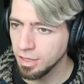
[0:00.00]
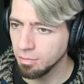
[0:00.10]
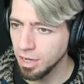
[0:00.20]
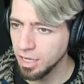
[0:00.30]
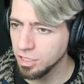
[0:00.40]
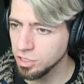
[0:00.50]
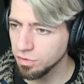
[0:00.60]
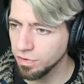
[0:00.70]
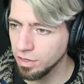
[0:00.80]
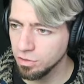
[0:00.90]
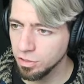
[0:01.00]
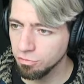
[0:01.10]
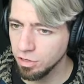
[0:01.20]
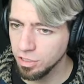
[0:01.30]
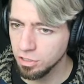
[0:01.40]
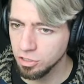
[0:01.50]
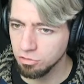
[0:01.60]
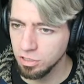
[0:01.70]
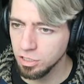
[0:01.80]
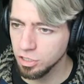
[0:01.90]
The mines are found on the radar
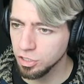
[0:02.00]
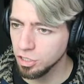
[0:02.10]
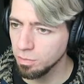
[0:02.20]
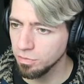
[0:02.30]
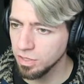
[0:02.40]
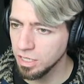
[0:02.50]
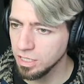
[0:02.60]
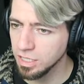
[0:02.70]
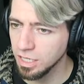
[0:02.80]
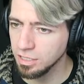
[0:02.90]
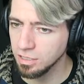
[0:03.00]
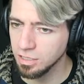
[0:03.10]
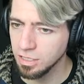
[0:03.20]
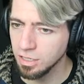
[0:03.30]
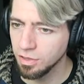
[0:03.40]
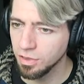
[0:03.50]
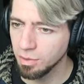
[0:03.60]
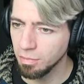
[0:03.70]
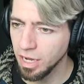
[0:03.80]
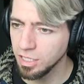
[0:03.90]
screen at the top of the indicators.
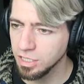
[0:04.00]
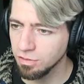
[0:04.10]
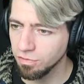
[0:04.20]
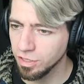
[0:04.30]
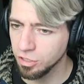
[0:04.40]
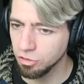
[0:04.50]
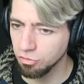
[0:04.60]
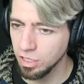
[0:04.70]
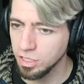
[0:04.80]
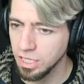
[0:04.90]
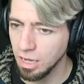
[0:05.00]
The mines inflict great